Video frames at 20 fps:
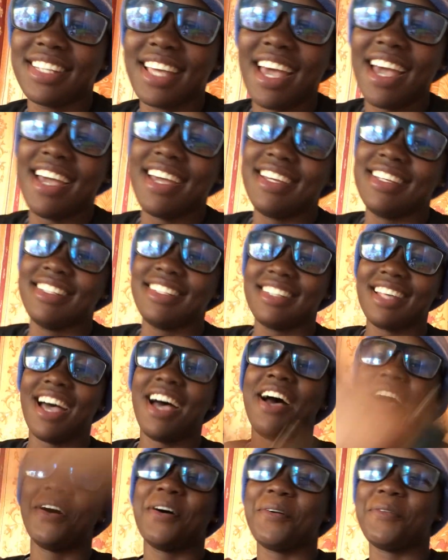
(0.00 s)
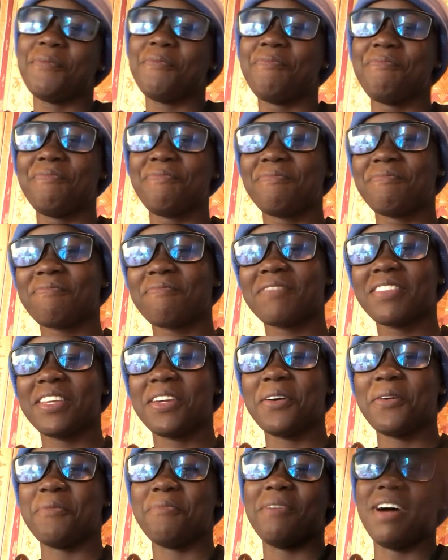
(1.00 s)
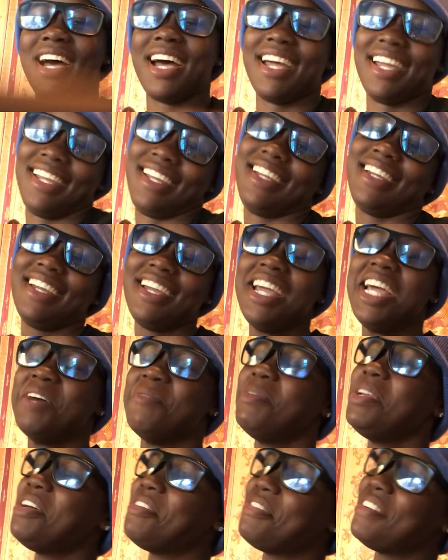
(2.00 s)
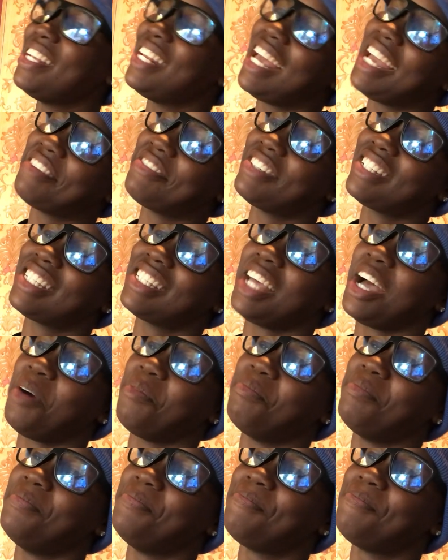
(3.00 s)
guys, um, bye. I'm gonna feel like for stop.